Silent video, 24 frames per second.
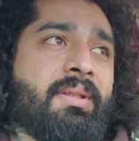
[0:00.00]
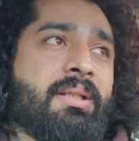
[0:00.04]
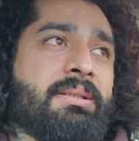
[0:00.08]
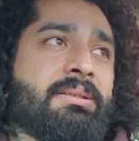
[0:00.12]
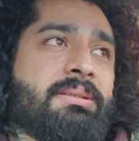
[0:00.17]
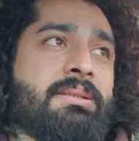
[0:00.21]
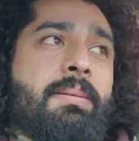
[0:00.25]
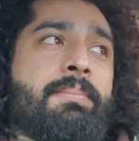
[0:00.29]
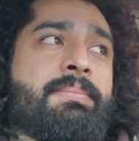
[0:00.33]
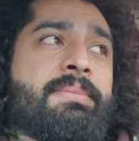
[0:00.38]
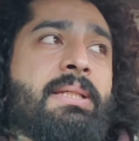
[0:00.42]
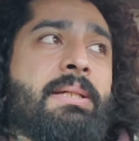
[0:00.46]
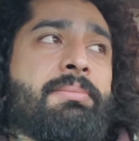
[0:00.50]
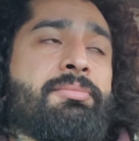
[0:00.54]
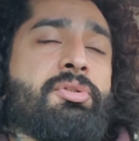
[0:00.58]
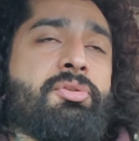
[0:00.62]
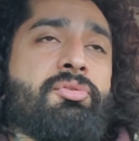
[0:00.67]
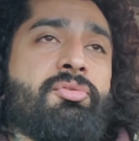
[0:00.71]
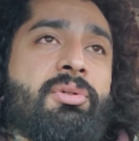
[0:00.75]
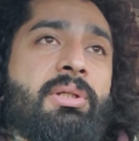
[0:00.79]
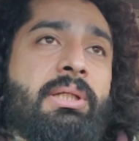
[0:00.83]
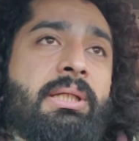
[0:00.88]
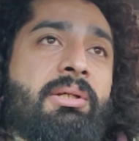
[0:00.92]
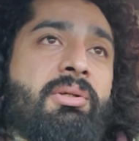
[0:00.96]
sometimes
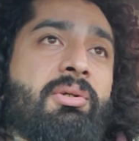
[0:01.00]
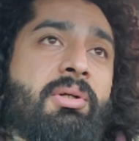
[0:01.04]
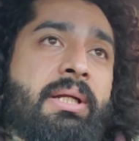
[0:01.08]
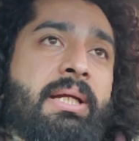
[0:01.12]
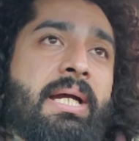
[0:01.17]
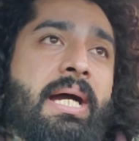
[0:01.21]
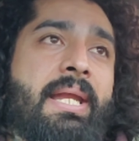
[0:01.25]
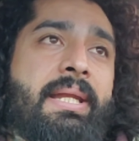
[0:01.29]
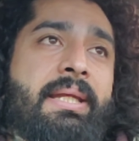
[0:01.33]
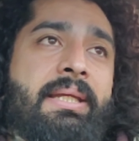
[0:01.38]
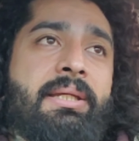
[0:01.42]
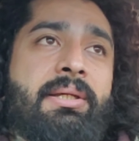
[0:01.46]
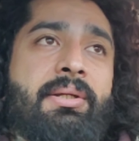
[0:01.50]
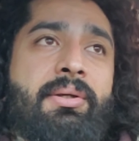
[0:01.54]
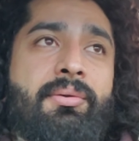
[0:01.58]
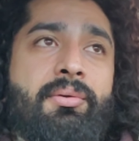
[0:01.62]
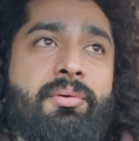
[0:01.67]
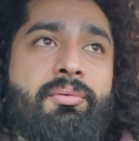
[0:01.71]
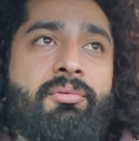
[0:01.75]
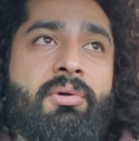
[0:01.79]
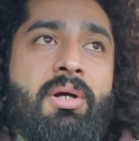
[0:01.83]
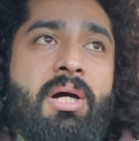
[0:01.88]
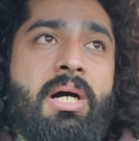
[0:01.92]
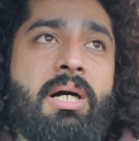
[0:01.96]
you really gotta hear
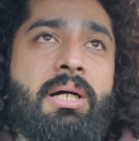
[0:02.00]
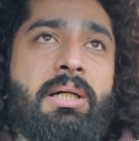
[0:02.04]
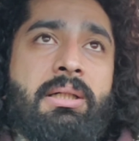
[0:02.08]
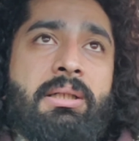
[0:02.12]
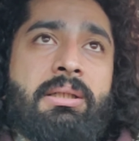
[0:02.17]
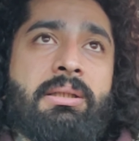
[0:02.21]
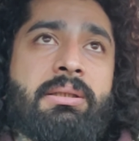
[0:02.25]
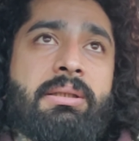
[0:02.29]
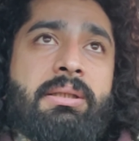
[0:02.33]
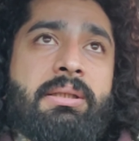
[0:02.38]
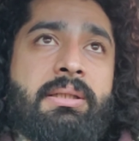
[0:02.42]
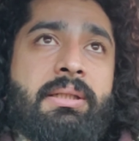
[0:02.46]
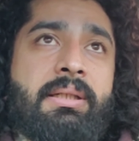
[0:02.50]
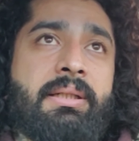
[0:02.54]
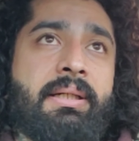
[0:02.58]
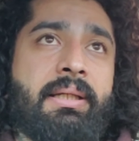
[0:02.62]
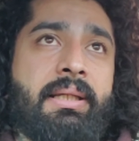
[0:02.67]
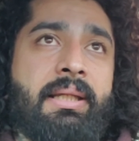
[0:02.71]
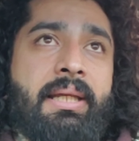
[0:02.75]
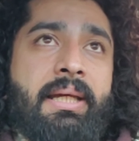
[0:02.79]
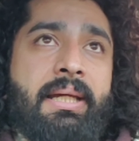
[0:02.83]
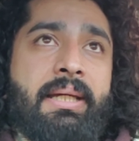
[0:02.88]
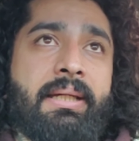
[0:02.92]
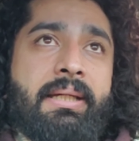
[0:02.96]
the raw,
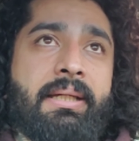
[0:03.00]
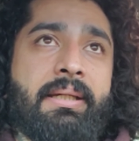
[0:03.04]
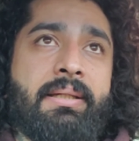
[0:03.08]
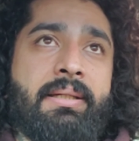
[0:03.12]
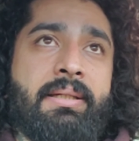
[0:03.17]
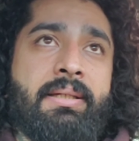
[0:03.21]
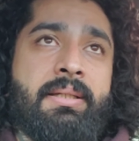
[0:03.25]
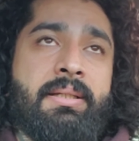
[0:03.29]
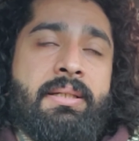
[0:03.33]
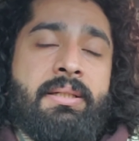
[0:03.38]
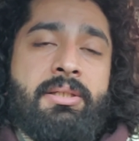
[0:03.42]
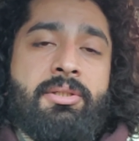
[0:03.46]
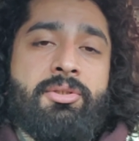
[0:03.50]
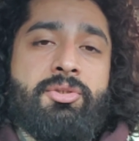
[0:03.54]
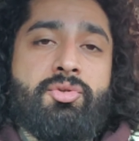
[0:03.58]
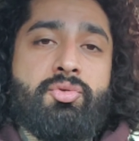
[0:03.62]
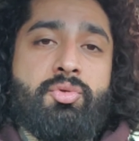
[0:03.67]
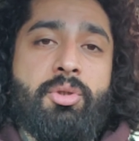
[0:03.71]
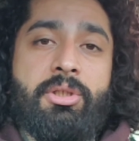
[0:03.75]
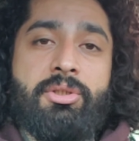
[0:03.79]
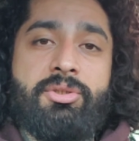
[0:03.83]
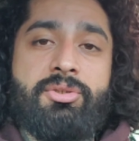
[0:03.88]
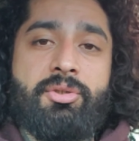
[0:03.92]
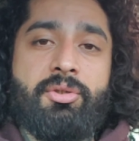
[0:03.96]
uncut, like,
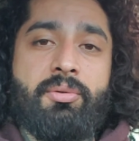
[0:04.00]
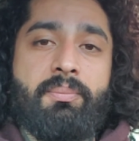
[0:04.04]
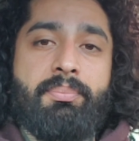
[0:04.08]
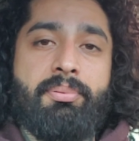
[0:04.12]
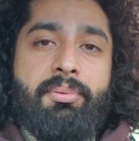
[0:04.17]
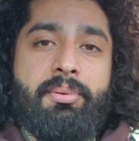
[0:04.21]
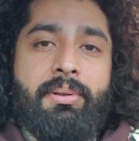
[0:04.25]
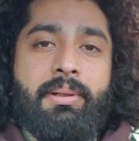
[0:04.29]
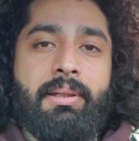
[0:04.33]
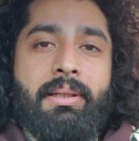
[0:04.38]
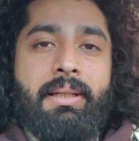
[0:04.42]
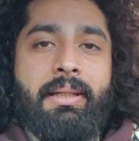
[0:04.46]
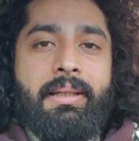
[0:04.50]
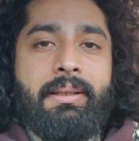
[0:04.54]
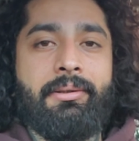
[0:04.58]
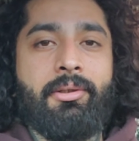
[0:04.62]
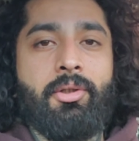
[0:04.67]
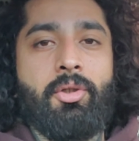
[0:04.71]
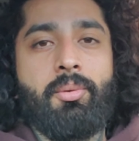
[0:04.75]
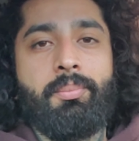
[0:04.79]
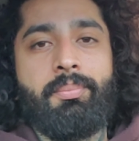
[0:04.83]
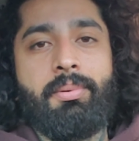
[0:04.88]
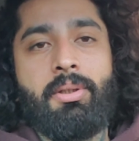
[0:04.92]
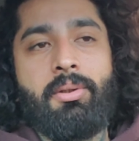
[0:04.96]
straight to the point, like,
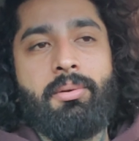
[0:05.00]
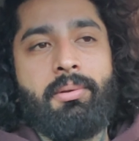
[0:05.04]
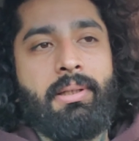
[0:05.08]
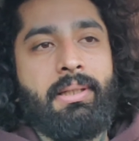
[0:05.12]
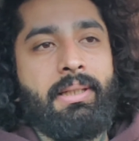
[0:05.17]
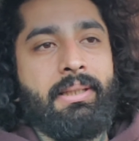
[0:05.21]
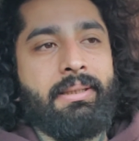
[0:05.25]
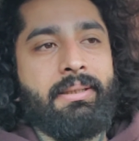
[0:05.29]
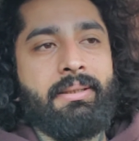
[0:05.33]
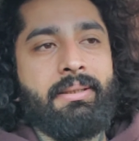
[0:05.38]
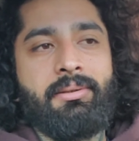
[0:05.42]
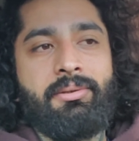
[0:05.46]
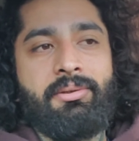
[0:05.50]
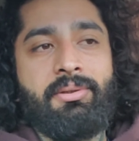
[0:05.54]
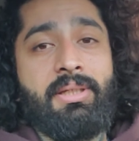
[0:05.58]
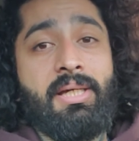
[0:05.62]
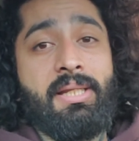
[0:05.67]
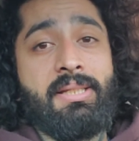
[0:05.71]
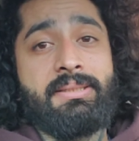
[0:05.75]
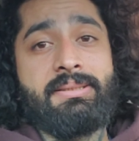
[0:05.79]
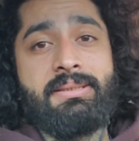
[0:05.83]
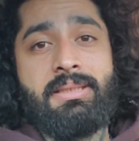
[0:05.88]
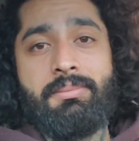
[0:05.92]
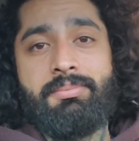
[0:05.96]
yo bro, like, you
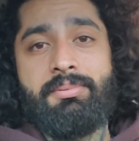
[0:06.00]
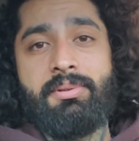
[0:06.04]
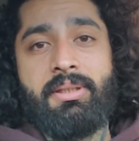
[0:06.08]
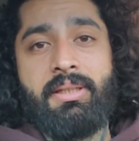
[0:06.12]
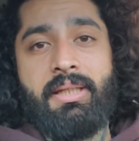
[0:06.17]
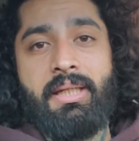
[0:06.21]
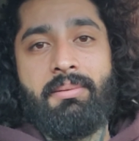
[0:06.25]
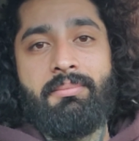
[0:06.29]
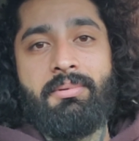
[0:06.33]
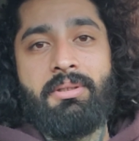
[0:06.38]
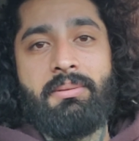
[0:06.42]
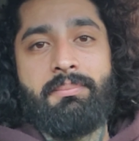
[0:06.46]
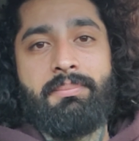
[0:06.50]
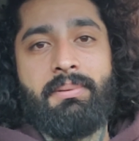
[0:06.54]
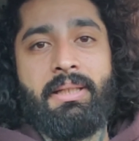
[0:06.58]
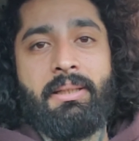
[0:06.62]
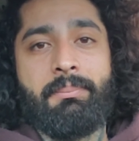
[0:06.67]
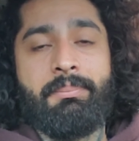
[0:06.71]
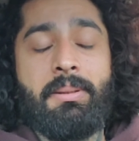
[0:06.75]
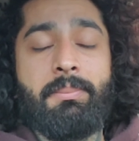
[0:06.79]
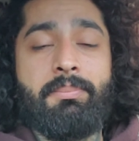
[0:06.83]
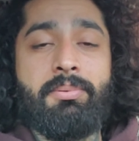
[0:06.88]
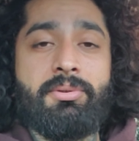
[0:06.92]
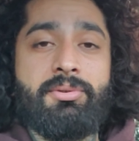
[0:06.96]
gotta step your game up.
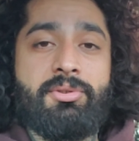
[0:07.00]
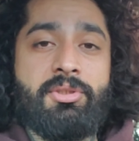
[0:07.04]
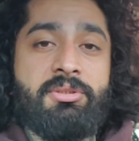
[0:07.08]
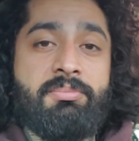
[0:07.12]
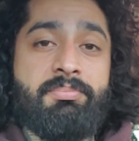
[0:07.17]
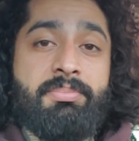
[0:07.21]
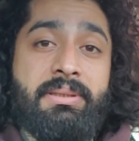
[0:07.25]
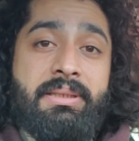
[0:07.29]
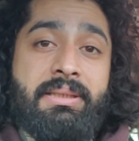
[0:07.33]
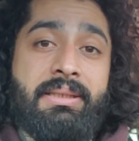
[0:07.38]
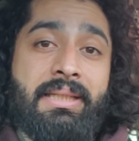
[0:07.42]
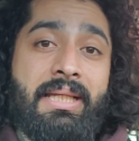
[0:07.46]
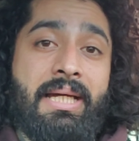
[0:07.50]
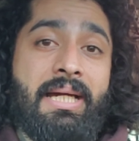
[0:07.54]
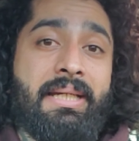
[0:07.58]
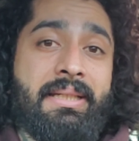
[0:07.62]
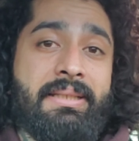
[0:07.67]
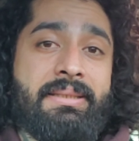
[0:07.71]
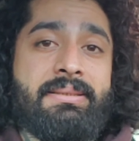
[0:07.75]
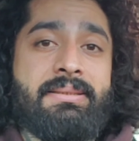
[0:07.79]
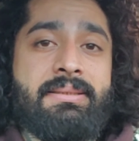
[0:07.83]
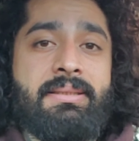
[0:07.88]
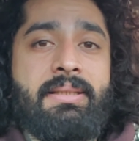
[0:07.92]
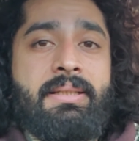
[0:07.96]
Like, people just being
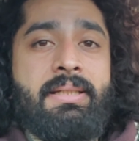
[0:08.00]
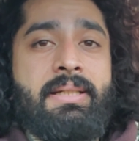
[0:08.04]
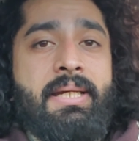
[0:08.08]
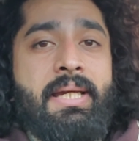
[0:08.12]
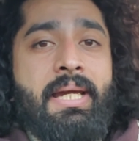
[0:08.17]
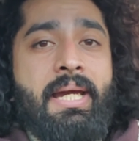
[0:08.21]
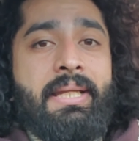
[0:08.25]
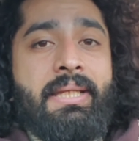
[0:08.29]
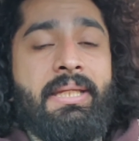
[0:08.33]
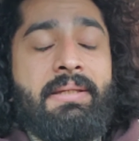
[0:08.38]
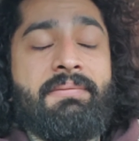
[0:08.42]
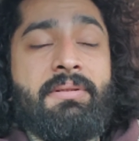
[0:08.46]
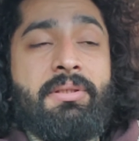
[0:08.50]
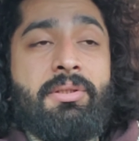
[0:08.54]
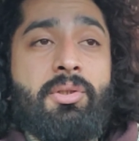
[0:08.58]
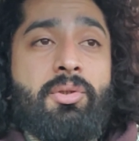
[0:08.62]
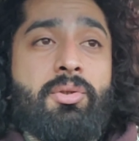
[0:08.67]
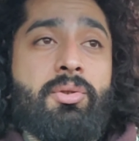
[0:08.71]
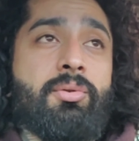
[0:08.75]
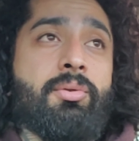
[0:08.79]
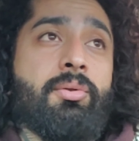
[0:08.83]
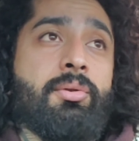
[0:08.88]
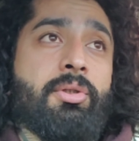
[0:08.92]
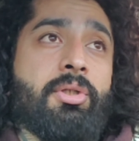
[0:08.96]
nice, and even
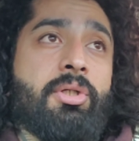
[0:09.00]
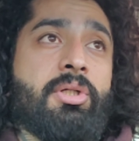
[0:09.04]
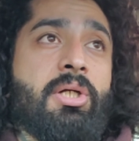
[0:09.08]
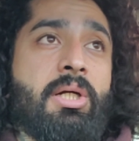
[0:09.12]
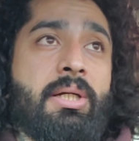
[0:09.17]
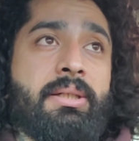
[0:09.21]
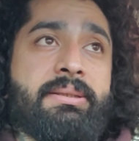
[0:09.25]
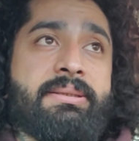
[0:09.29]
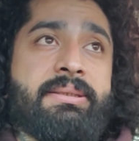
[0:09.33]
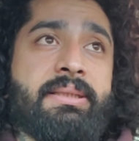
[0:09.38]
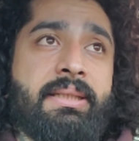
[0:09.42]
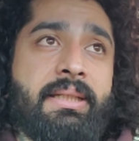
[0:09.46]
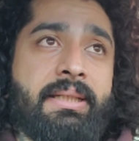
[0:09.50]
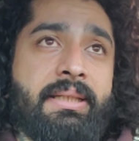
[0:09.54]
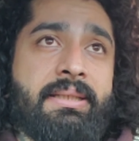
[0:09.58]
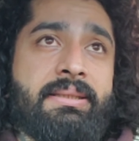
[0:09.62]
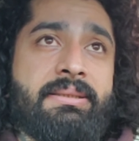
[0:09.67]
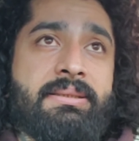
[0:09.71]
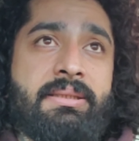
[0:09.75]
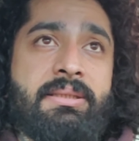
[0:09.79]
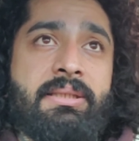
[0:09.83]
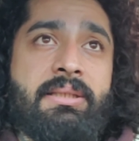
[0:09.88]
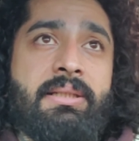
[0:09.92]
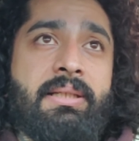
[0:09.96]
though your content
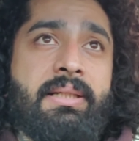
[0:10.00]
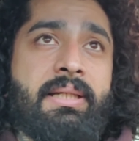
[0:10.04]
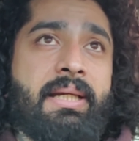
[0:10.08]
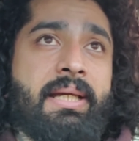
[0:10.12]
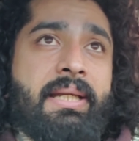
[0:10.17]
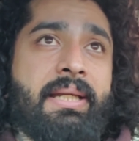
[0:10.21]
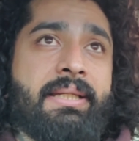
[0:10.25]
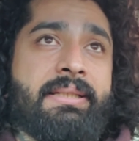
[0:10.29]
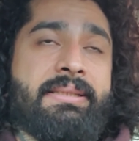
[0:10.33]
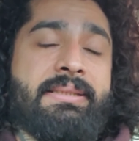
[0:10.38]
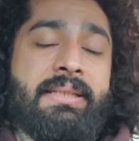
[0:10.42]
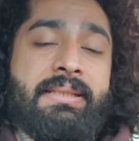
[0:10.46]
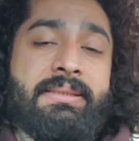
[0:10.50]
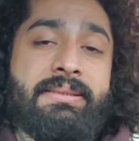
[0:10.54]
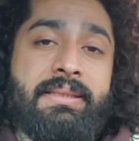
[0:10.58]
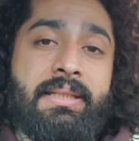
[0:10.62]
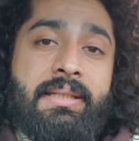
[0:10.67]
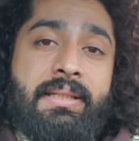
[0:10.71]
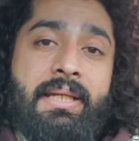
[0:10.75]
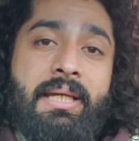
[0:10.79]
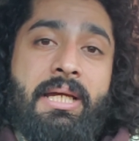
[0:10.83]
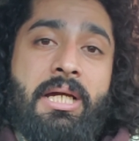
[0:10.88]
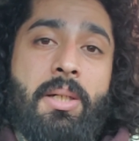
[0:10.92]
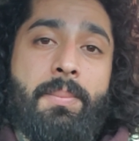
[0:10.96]
is good and it's
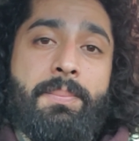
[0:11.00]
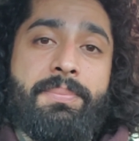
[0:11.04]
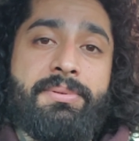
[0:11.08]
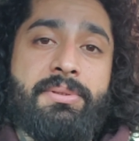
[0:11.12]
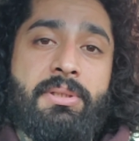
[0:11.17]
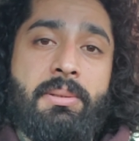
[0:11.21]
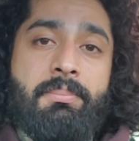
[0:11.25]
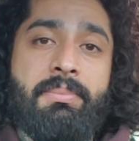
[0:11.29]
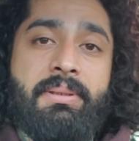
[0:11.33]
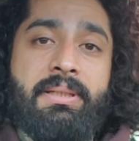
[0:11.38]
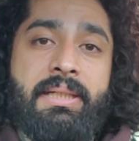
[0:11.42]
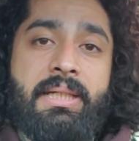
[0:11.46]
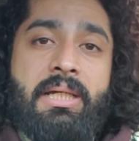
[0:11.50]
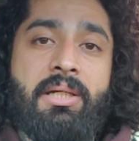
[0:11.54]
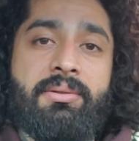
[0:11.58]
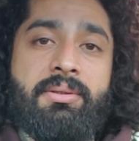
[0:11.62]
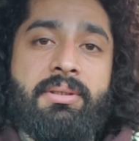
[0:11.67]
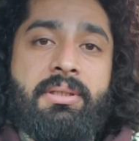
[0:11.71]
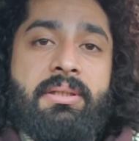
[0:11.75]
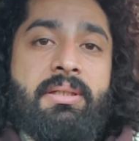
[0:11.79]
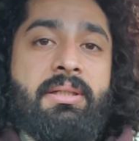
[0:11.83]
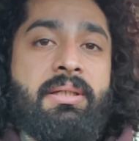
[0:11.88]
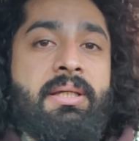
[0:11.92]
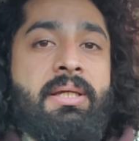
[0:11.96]
gonna help somebody out
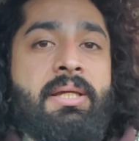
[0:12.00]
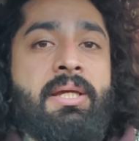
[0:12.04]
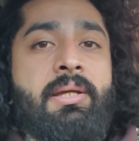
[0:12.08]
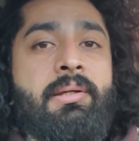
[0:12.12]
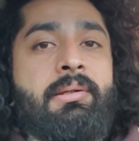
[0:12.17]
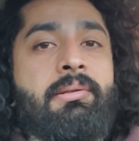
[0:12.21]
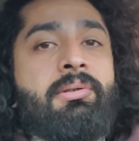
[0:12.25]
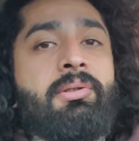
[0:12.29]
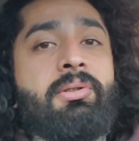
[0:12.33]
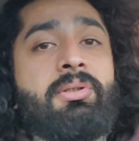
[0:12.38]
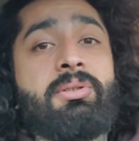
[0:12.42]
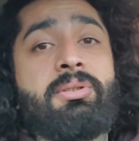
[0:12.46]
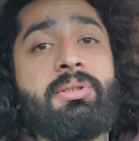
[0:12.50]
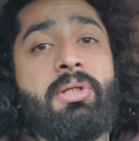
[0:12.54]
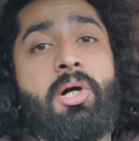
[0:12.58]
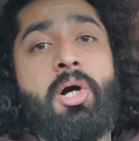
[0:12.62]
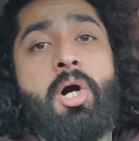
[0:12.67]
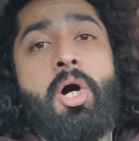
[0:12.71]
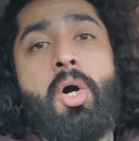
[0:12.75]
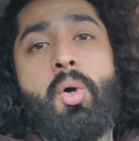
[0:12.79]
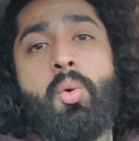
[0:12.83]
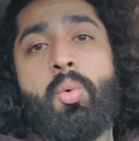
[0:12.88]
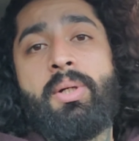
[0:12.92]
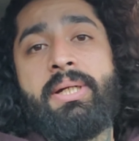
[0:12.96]
there, you could
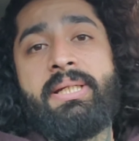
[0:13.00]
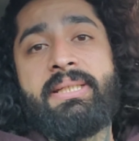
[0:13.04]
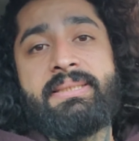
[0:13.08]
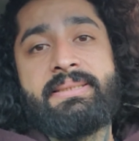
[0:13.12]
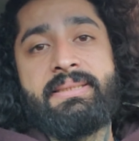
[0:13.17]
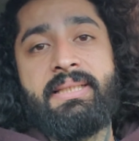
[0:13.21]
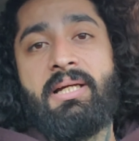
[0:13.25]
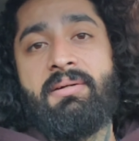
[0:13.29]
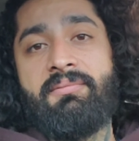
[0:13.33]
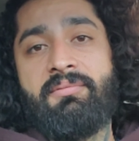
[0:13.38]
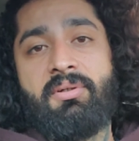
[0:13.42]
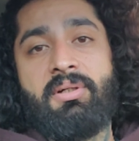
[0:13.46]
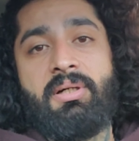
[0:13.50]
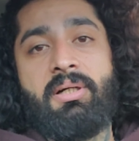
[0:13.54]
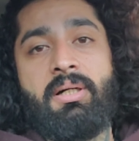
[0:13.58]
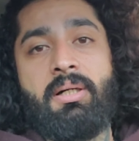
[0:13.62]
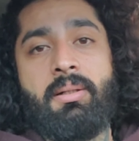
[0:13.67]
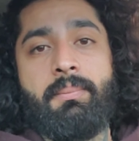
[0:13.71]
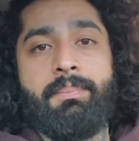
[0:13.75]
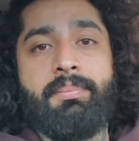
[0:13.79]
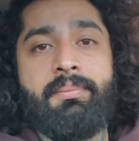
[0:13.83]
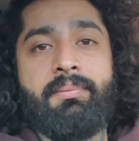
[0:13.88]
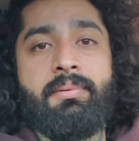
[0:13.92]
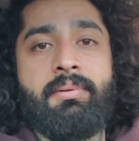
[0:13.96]
always level
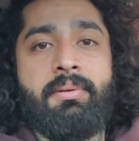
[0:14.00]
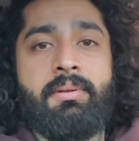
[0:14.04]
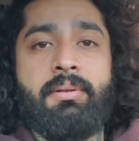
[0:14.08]
up.